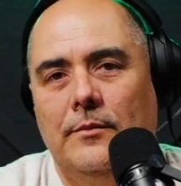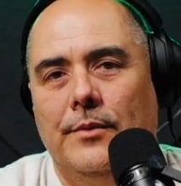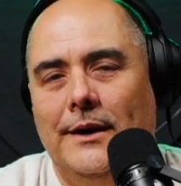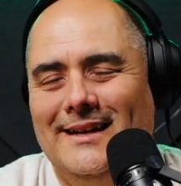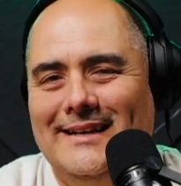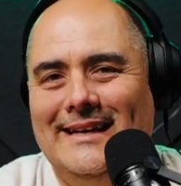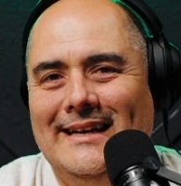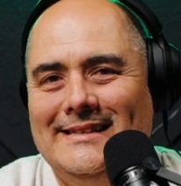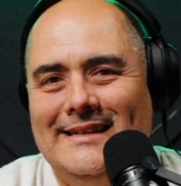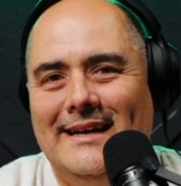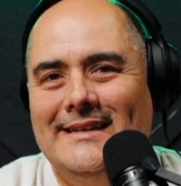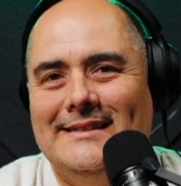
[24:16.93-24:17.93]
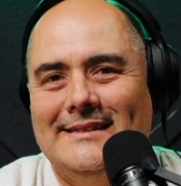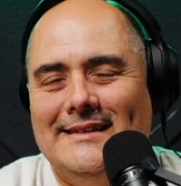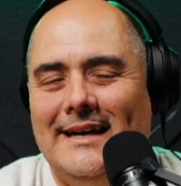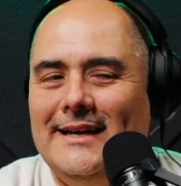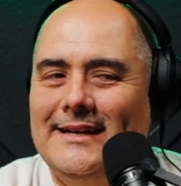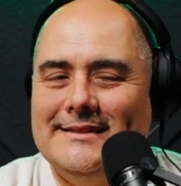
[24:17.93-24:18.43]
But in today's
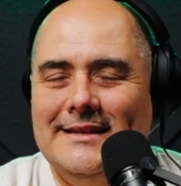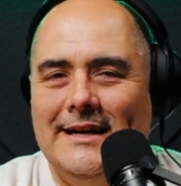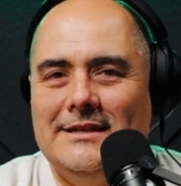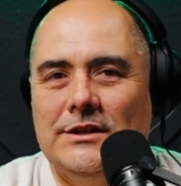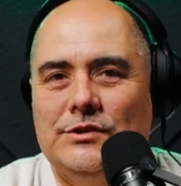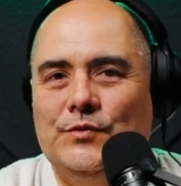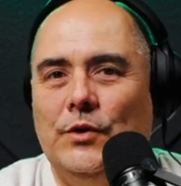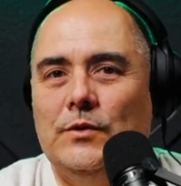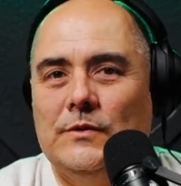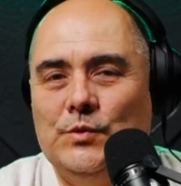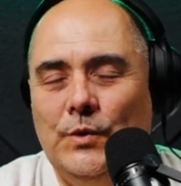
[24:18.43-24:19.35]
society, it's not just photos.